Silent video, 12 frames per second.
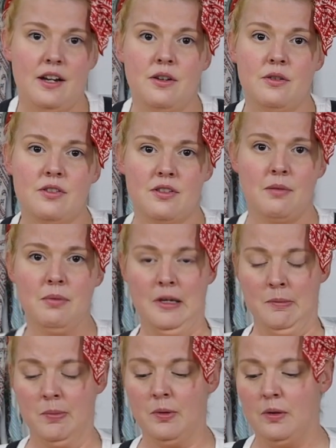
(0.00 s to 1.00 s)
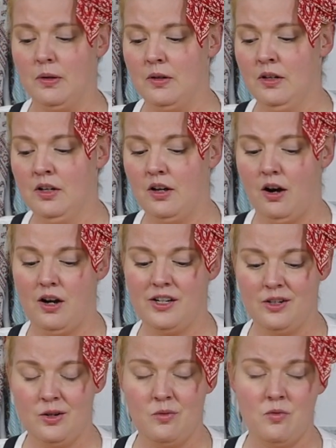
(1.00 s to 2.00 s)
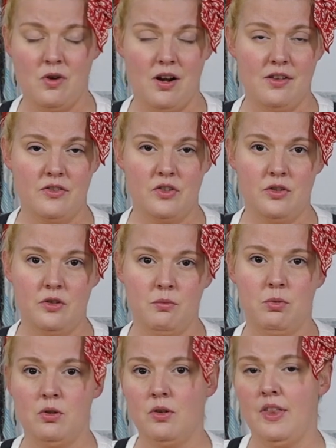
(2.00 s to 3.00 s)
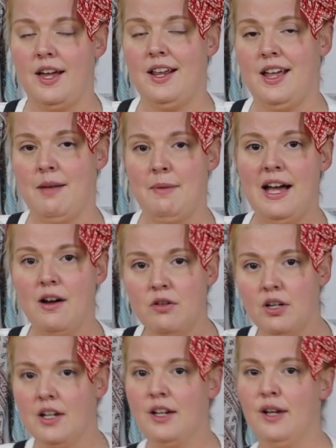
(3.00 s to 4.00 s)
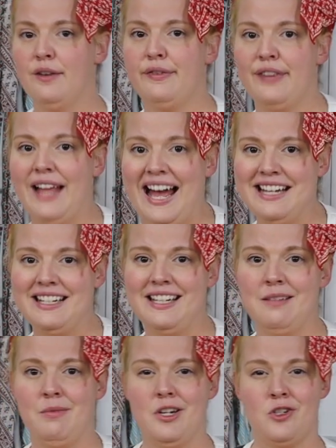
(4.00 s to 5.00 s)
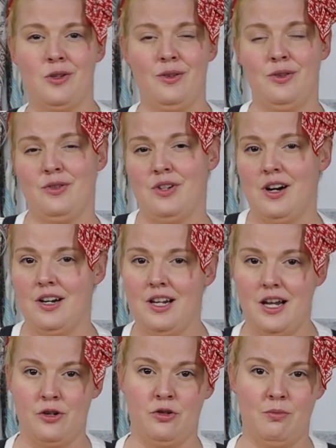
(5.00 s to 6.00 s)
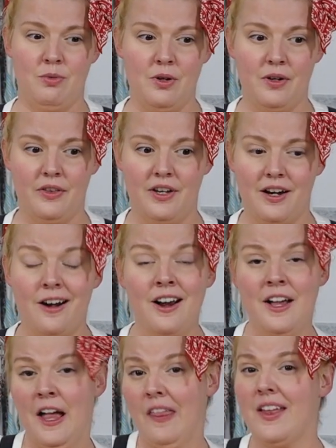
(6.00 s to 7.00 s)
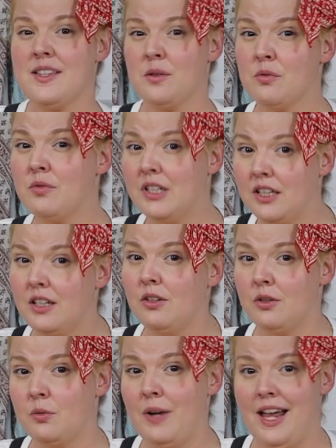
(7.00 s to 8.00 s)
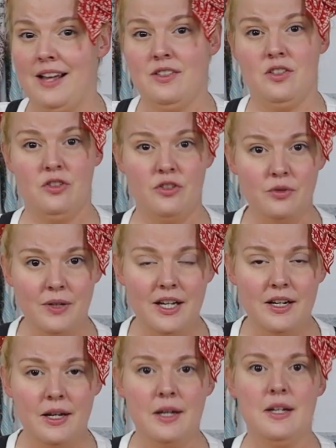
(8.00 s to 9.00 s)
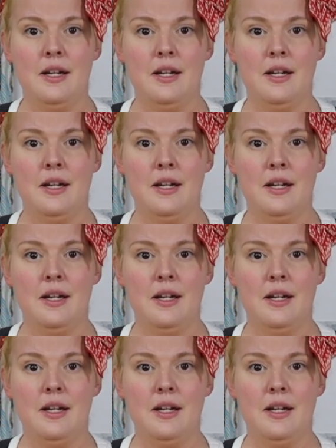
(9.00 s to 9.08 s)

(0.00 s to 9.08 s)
I know some people are going to want to pull that hem out, flatten it, make sure that there's not any extra bulk there, and that's a really good way to do it.